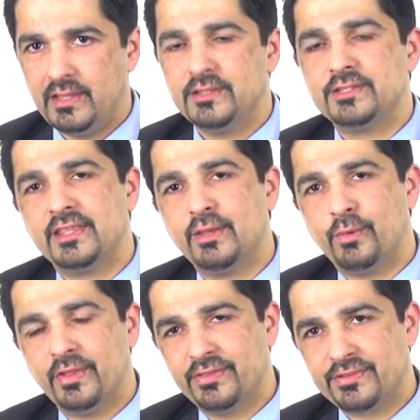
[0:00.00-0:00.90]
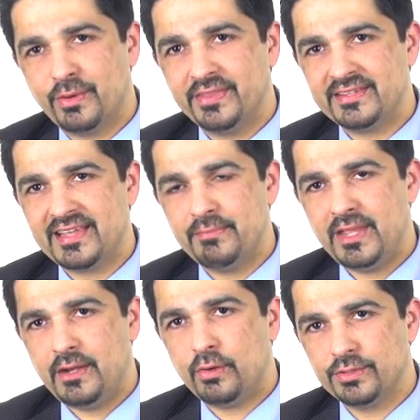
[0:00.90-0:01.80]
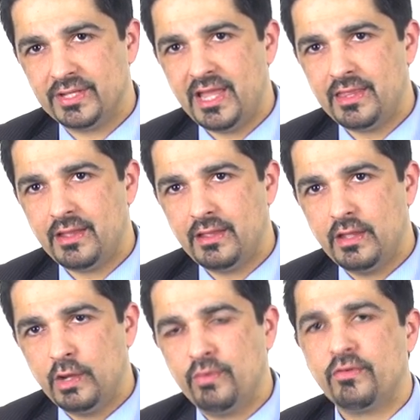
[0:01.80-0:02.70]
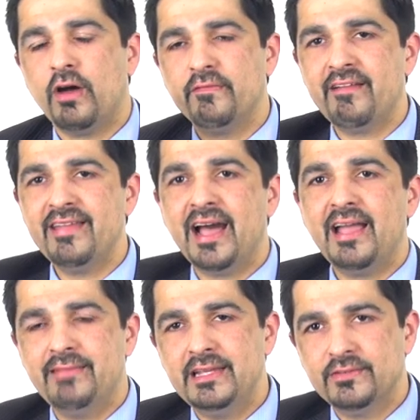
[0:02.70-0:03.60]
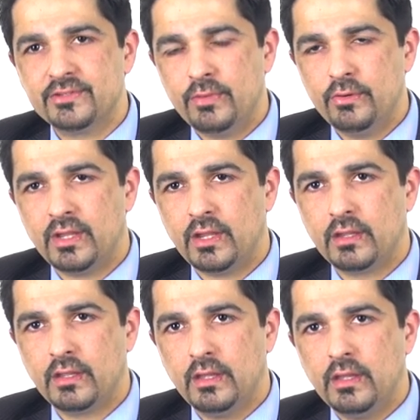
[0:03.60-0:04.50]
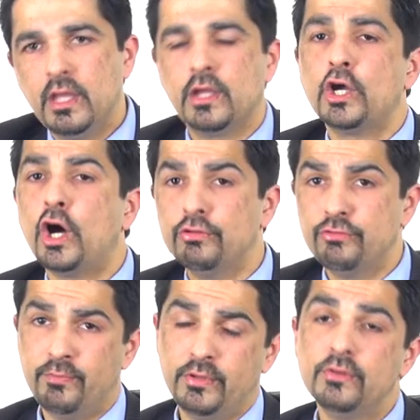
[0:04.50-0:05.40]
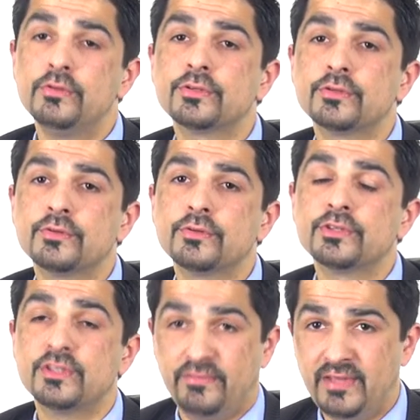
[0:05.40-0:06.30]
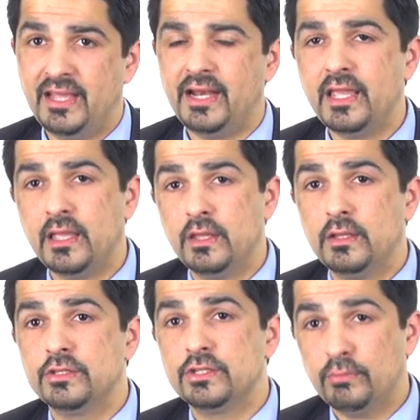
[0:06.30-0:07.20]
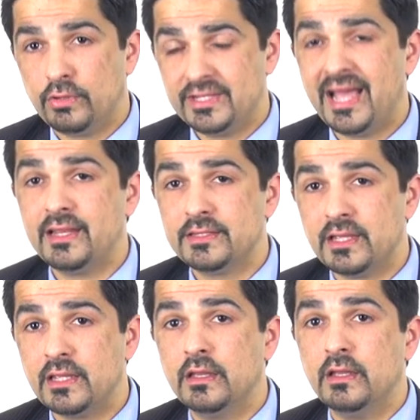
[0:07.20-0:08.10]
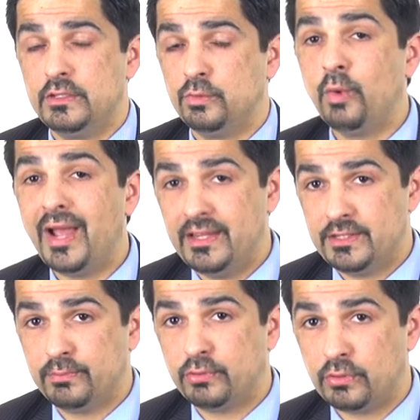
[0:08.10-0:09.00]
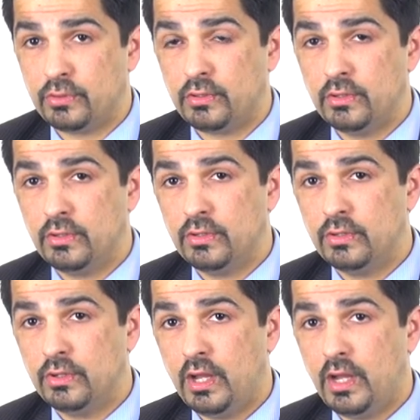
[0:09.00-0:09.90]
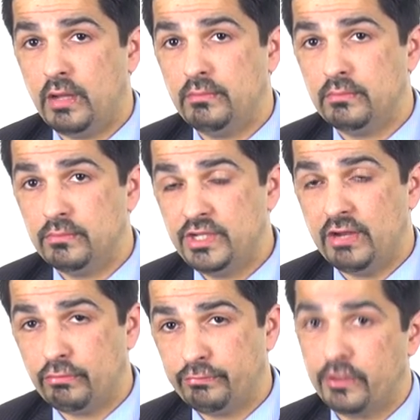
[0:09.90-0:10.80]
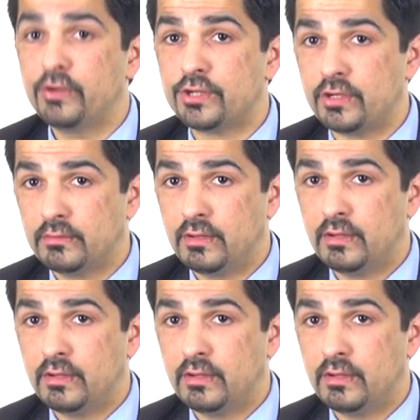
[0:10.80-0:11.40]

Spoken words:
So what does that mean altogether? We've got a very high rate of smoking. It contributes severely to mortality as well as poor general function.